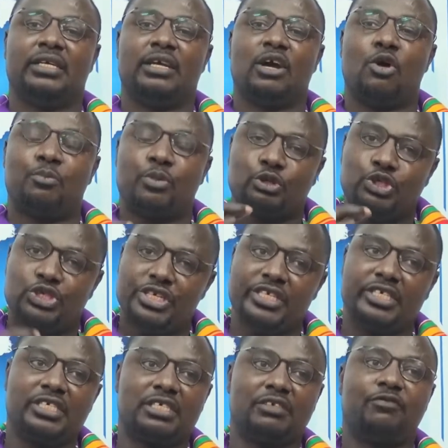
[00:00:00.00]

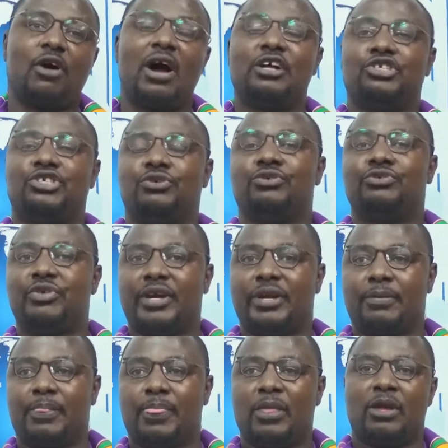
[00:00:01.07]
opportunities for our children.
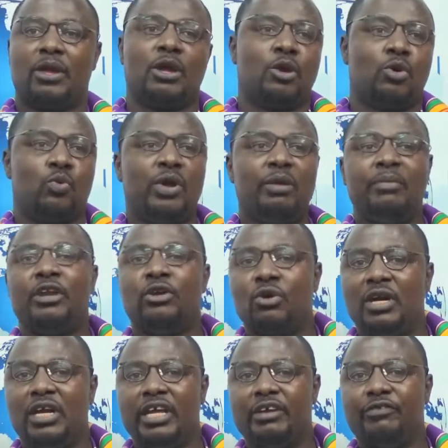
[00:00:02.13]
We may not
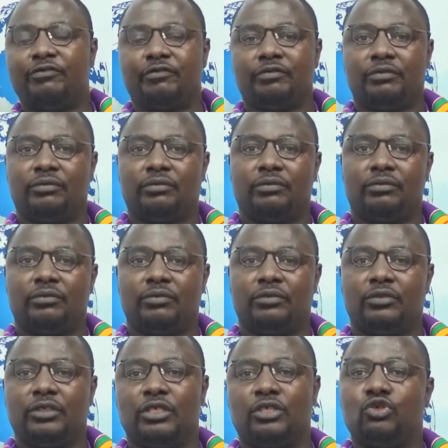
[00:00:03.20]
live
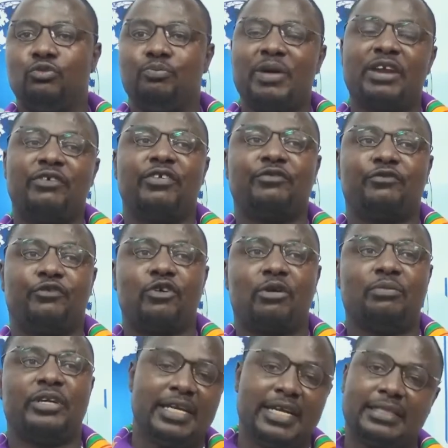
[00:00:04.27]
to benefit
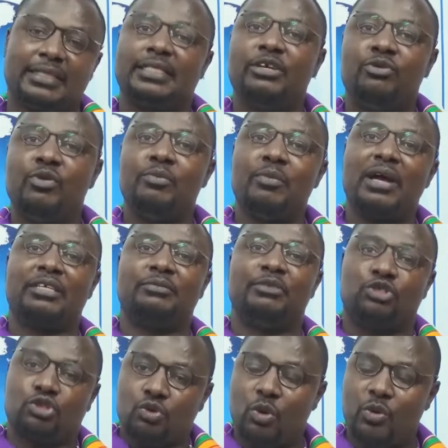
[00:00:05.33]
from the seed we might be
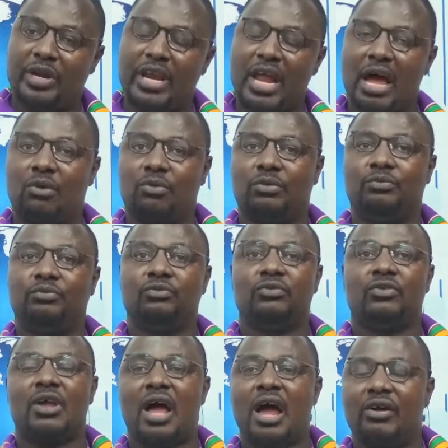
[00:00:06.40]
sowing now.
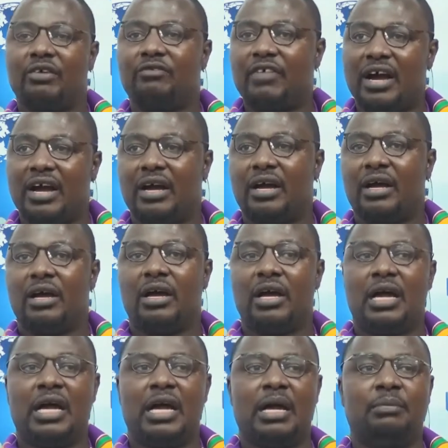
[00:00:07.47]
However,
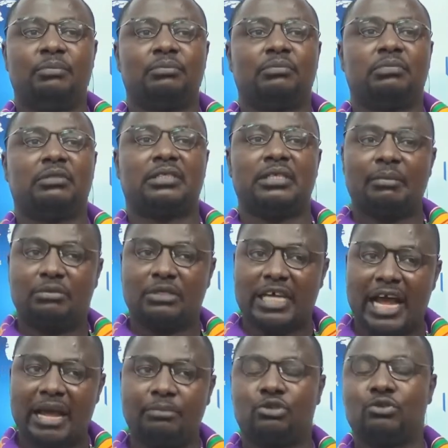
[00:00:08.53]
some
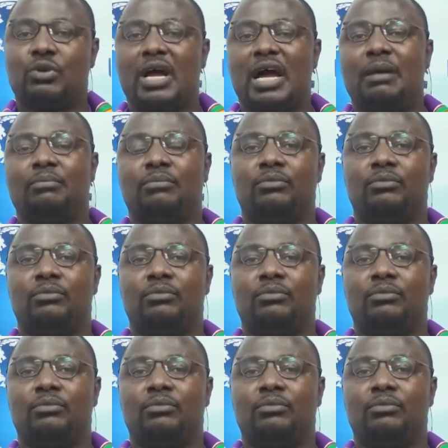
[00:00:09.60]
time to come,